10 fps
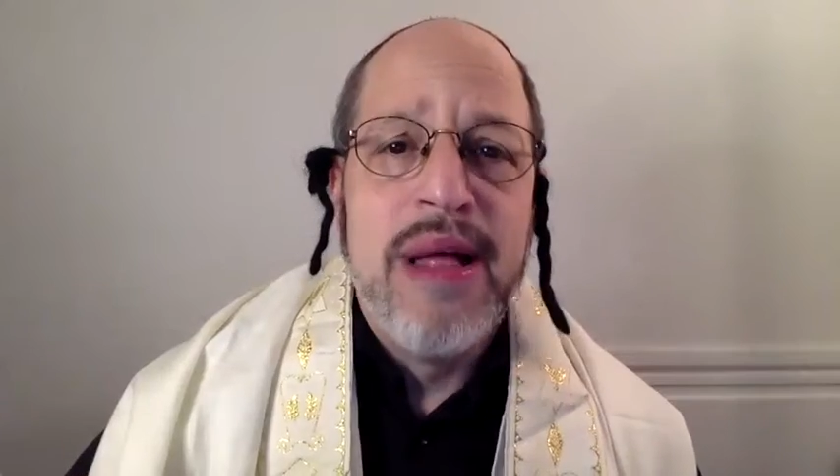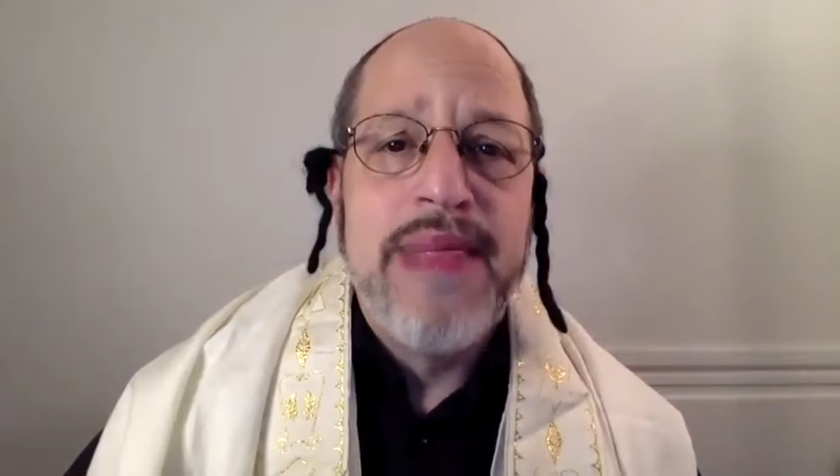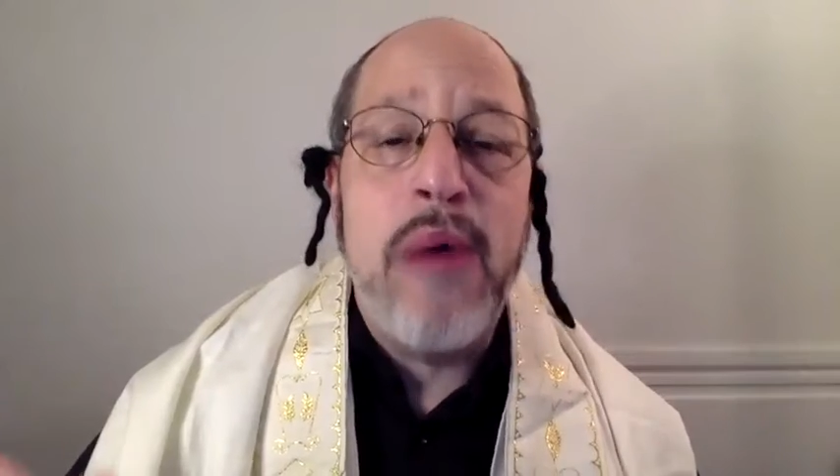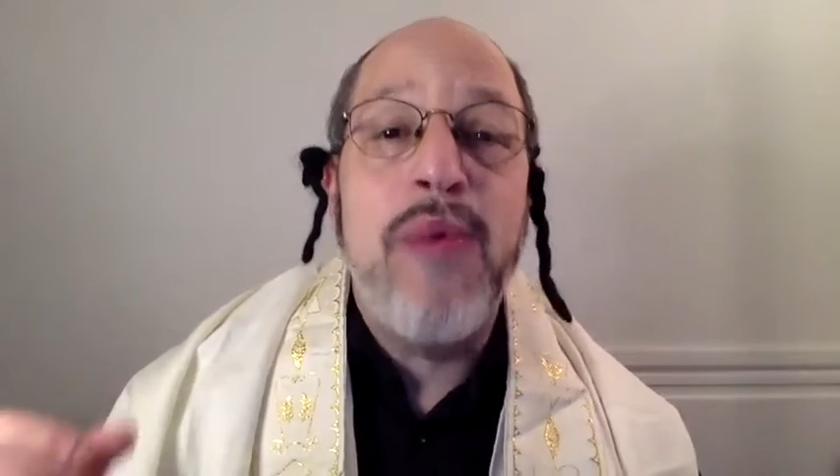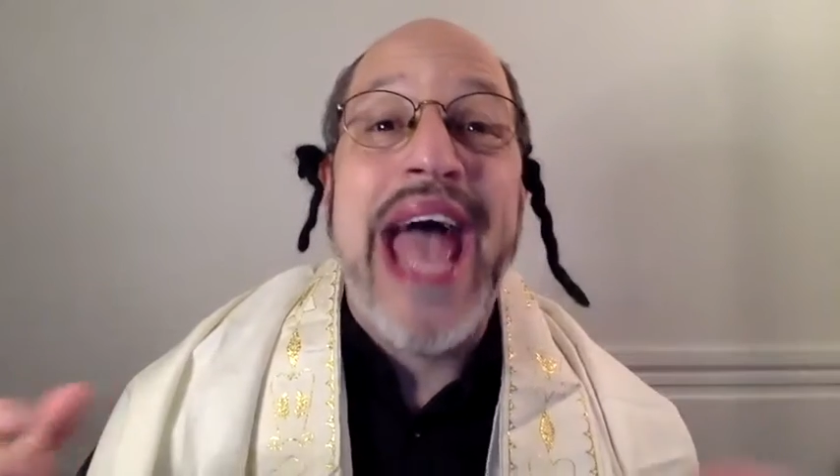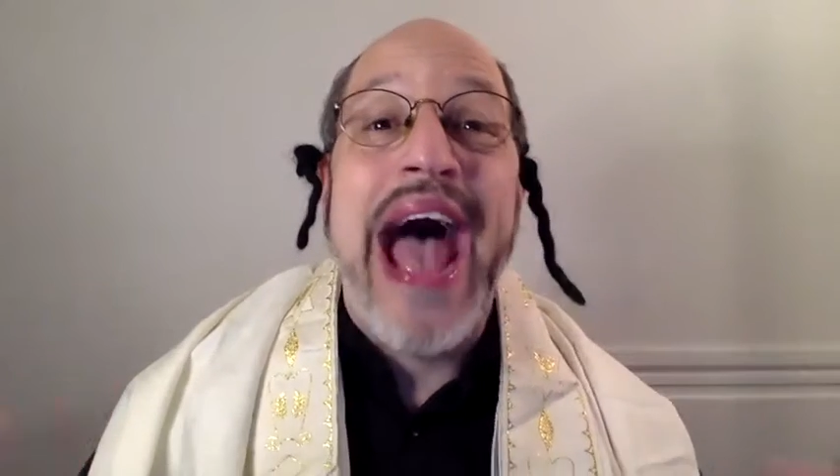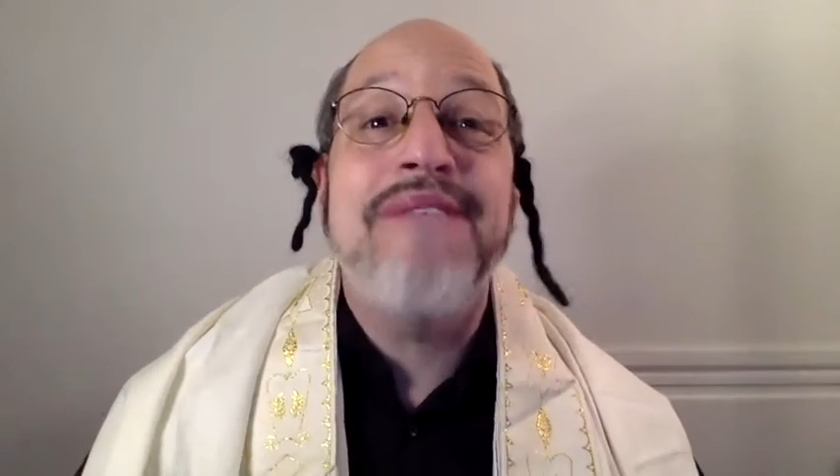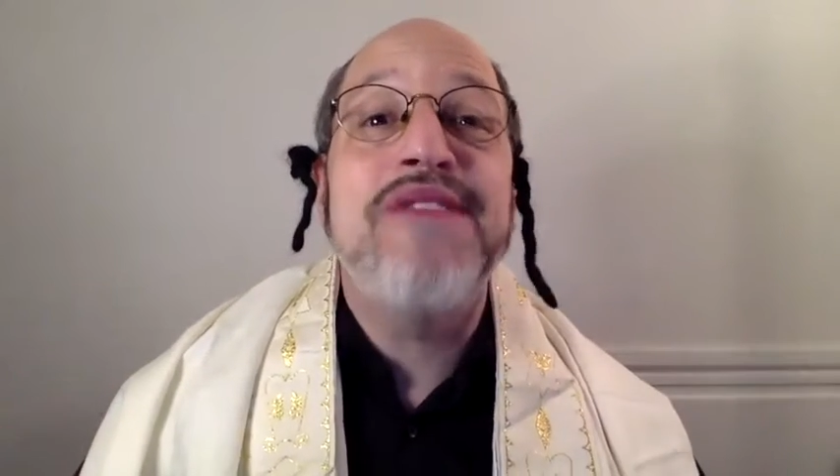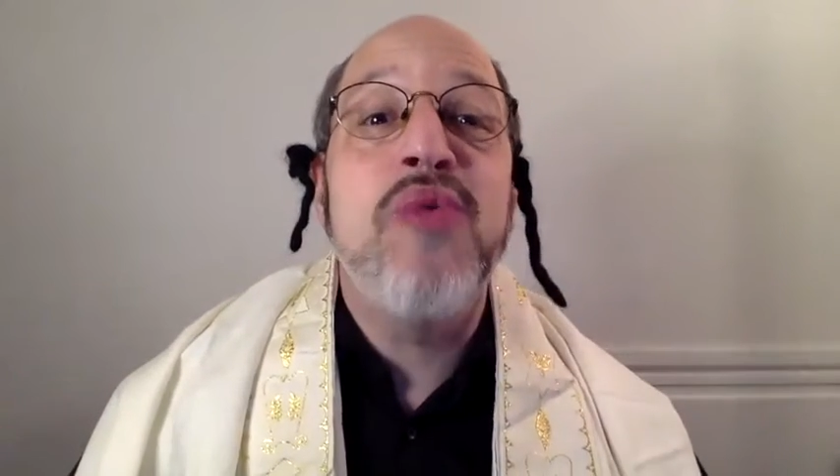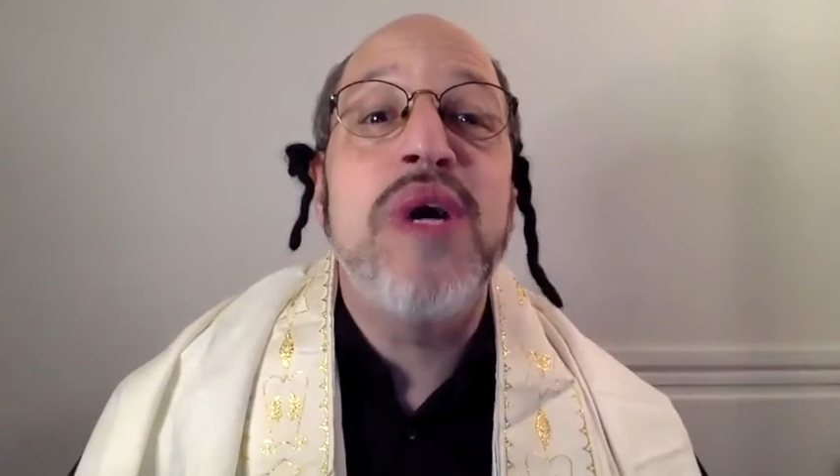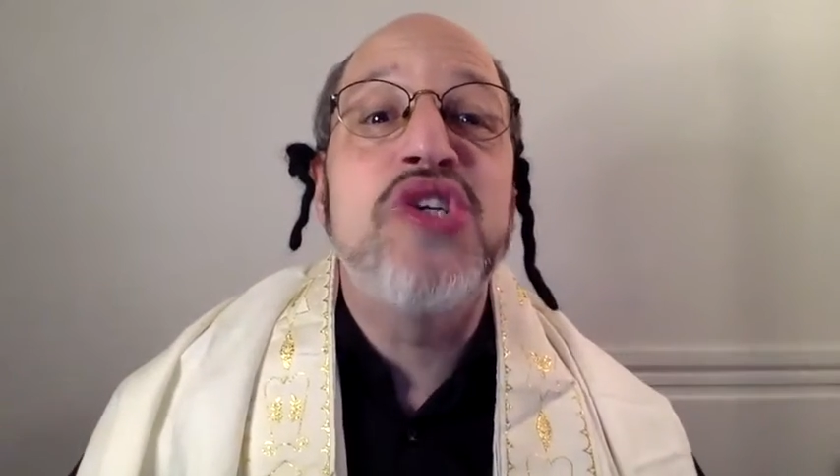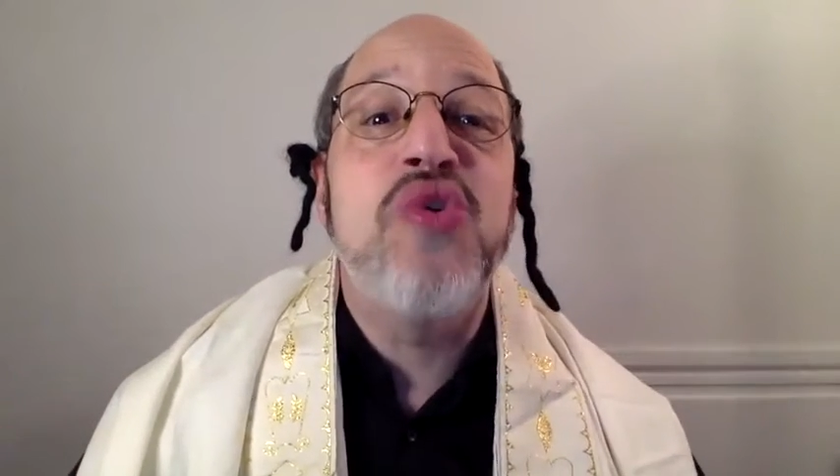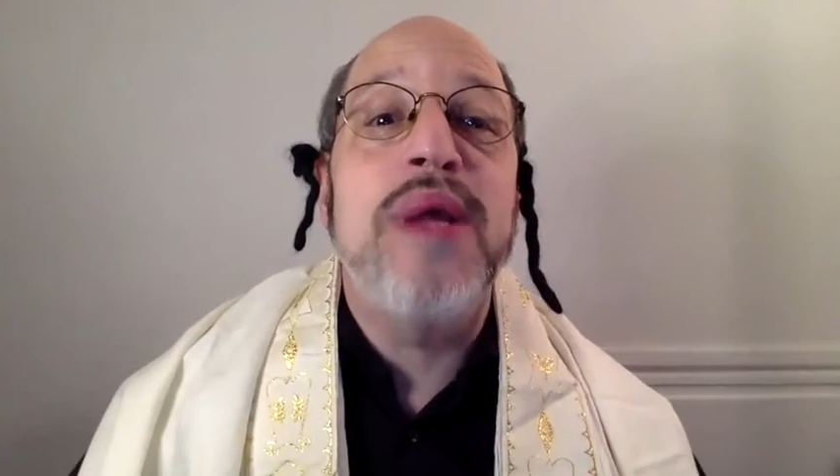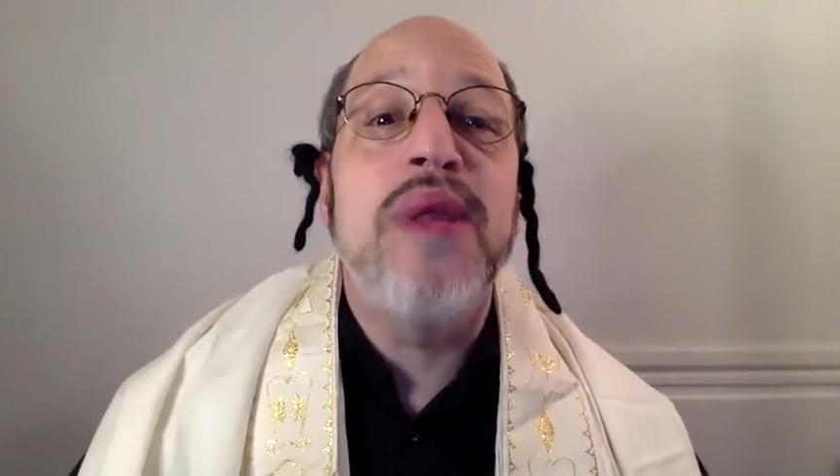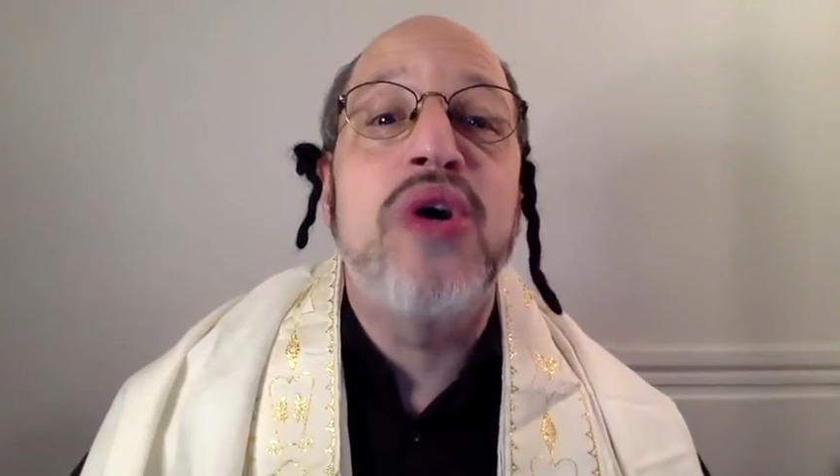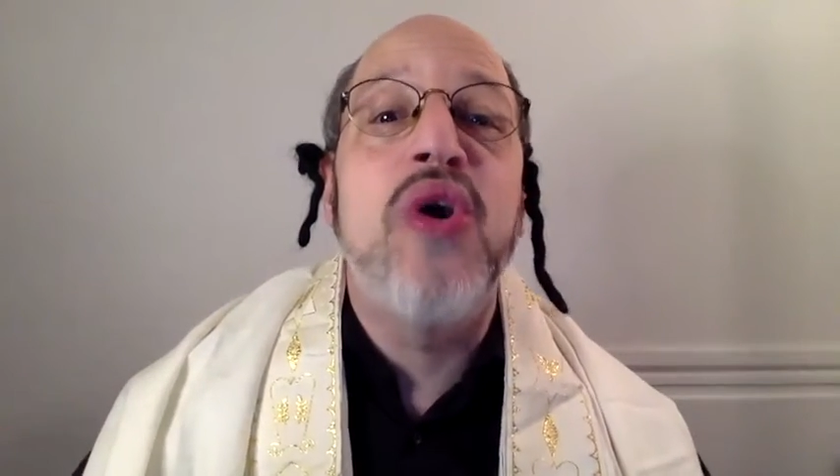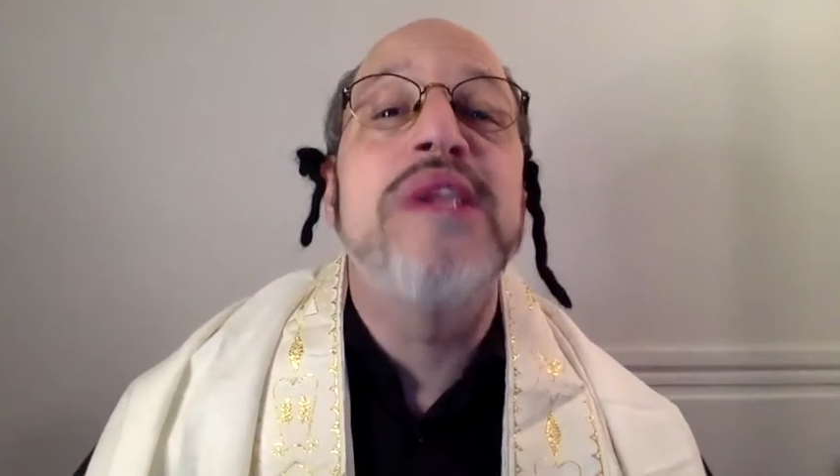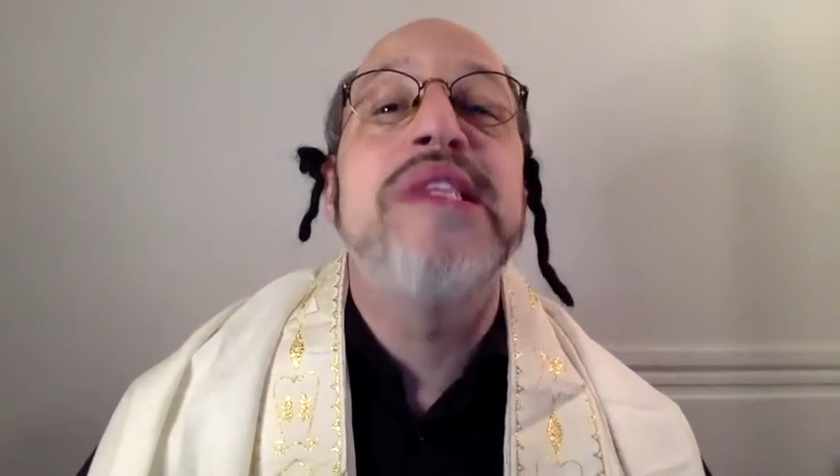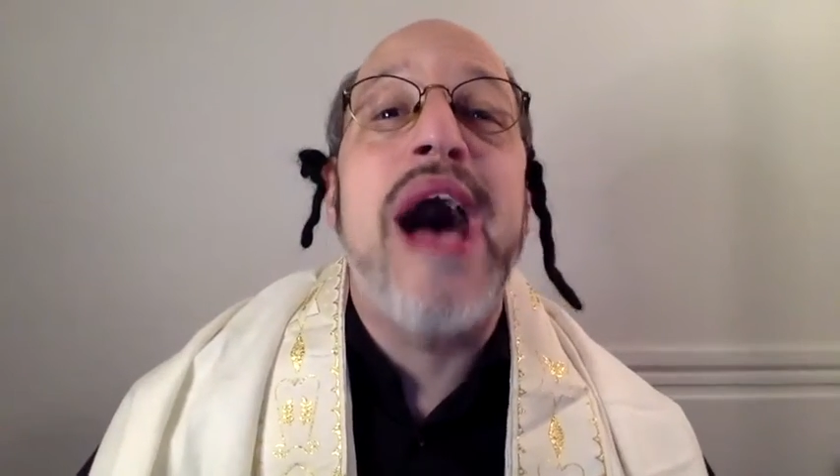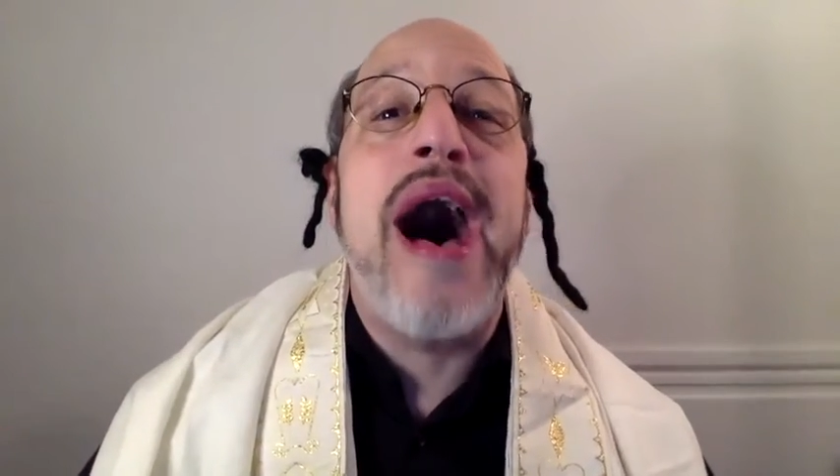that we have to enjoy the
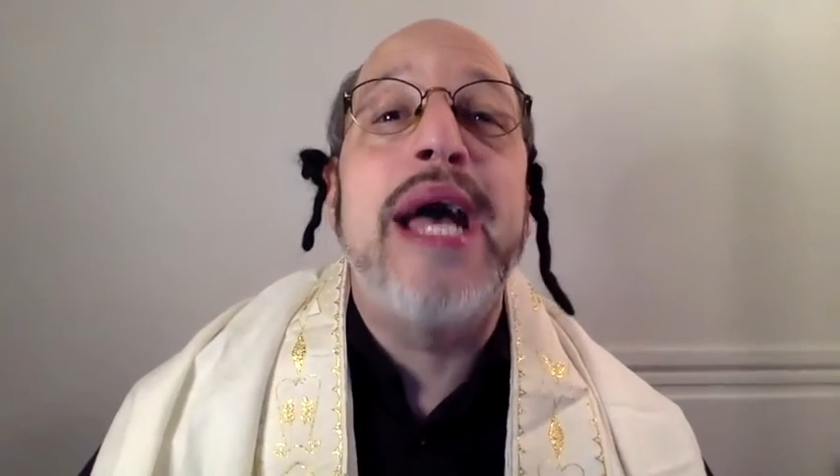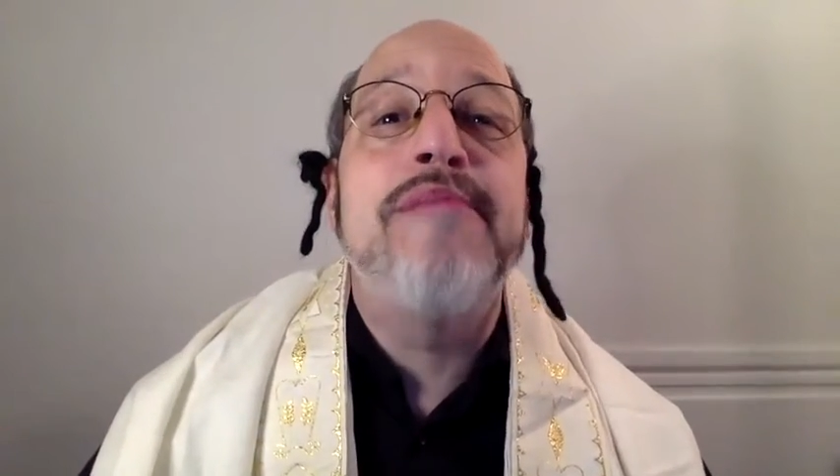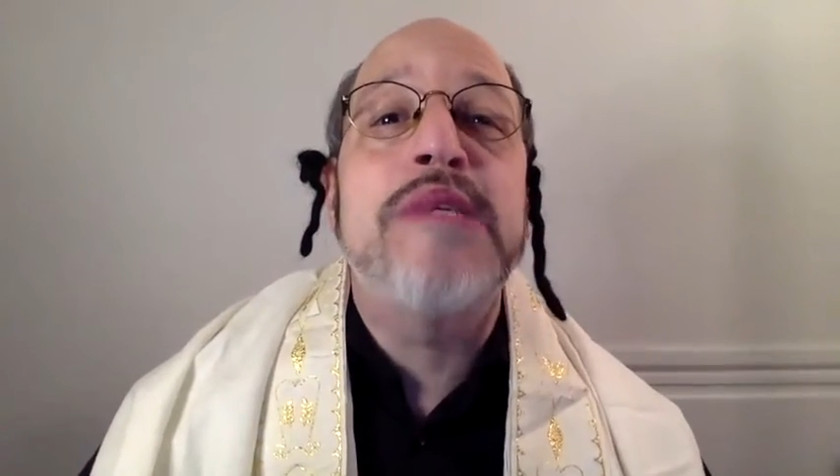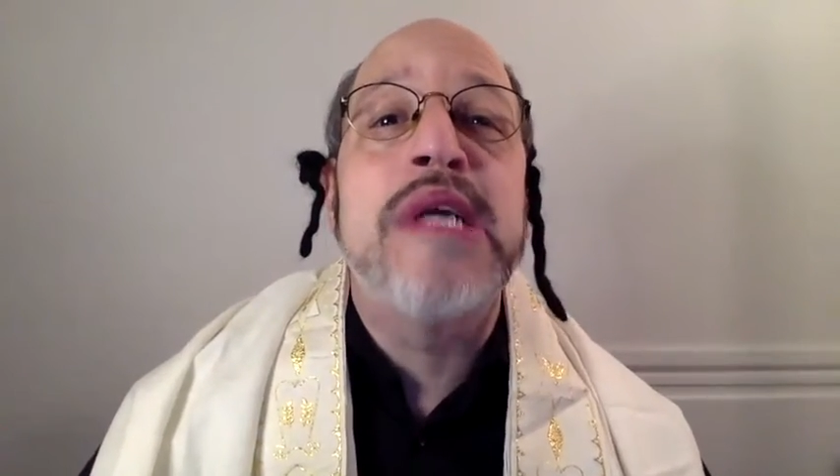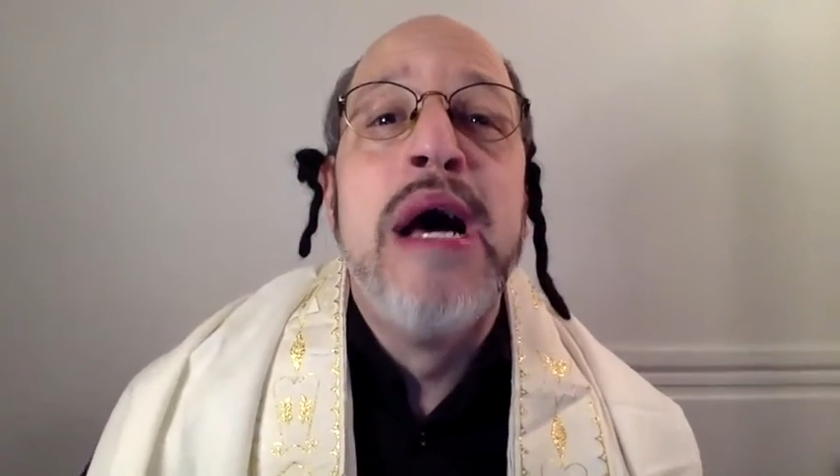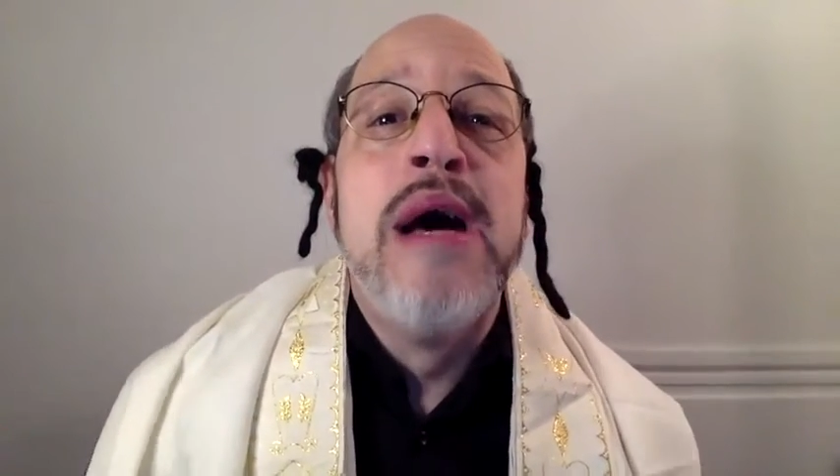good times